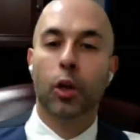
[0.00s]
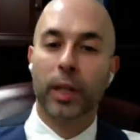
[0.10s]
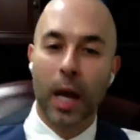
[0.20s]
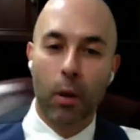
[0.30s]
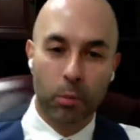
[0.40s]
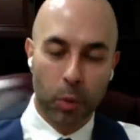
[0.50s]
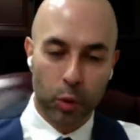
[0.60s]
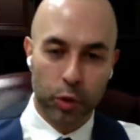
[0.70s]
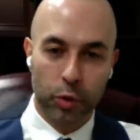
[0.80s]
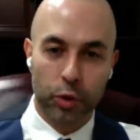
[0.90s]
Look at how
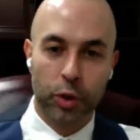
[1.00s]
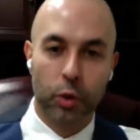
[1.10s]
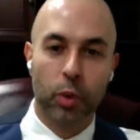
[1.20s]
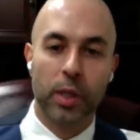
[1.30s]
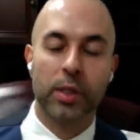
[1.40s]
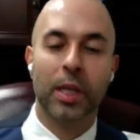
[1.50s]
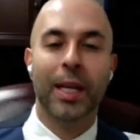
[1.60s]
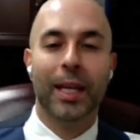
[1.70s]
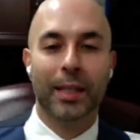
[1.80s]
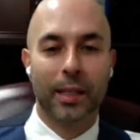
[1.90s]
emotional she was.
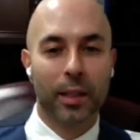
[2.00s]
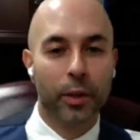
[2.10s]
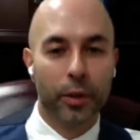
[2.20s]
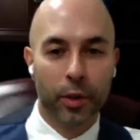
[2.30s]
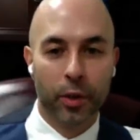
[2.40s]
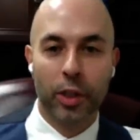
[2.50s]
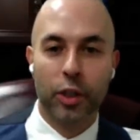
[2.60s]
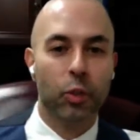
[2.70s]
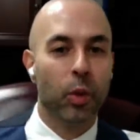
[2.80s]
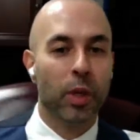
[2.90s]
It's clear here
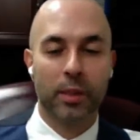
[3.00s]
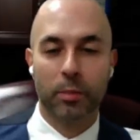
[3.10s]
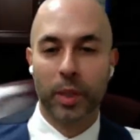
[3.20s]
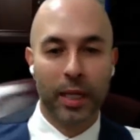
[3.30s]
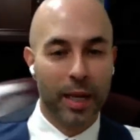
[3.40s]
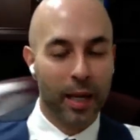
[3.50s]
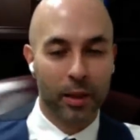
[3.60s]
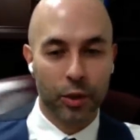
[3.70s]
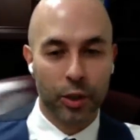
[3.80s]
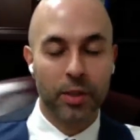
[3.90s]
that she wasn't being
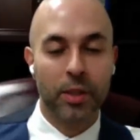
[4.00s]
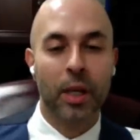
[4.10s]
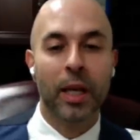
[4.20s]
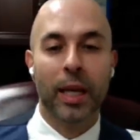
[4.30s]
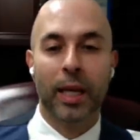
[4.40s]
negligent.